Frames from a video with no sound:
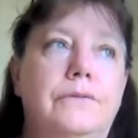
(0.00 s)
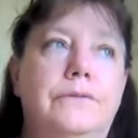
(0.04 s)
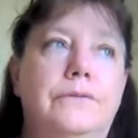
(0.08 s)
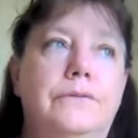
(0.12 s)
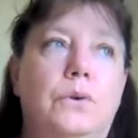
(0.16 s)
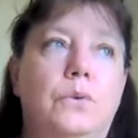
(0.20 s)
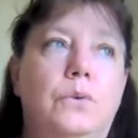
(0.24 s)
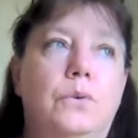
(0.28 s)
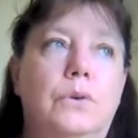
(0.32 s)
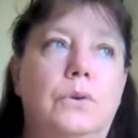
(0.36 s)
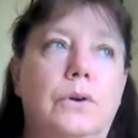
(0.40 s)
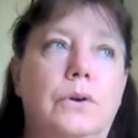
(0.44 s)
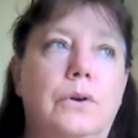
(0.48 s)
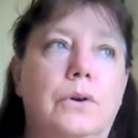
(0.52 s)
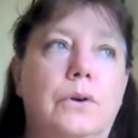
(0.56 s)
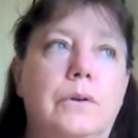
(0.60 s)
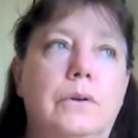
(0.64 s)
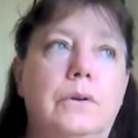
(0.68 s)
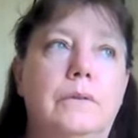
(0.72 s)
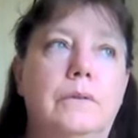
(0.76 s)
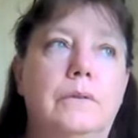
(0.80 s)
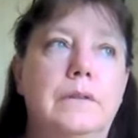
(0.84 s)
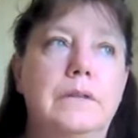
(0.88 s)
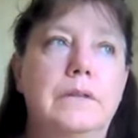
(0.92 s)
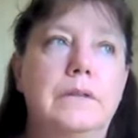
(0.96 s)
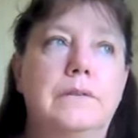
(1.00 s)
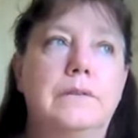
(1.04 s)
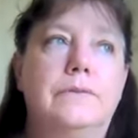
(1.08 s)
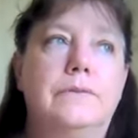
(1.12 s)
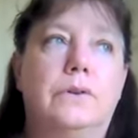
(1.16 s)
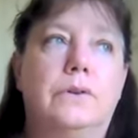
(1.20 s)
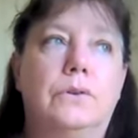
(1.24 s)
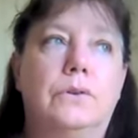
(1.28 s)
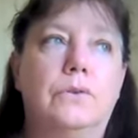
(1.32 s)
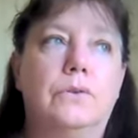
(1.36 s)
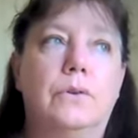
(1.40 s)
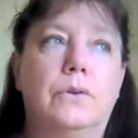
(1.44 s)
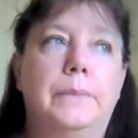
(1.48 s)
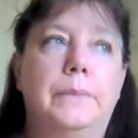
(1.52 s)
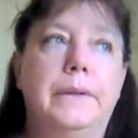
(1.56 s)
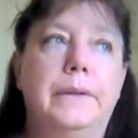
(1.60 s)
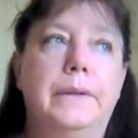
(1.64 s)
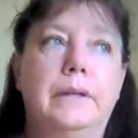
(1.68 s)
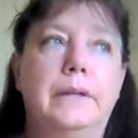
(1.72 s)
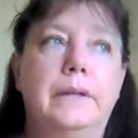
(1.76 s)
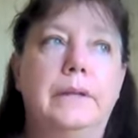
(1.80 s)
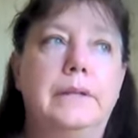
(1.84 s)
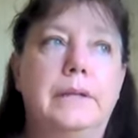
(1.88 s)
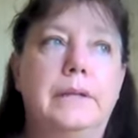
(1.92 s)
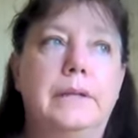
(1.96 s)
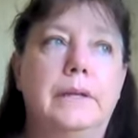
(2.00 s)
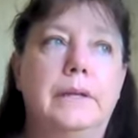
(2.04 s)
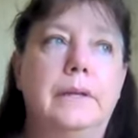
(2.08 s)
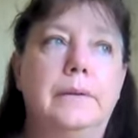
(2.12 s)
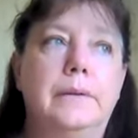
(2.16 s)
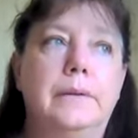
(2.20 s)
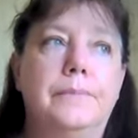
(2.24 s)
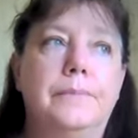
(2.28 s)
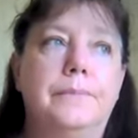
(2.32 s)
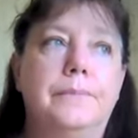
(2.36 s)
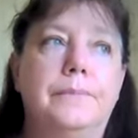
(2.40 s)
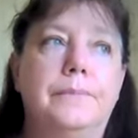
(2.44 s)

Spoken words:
for this vulnerability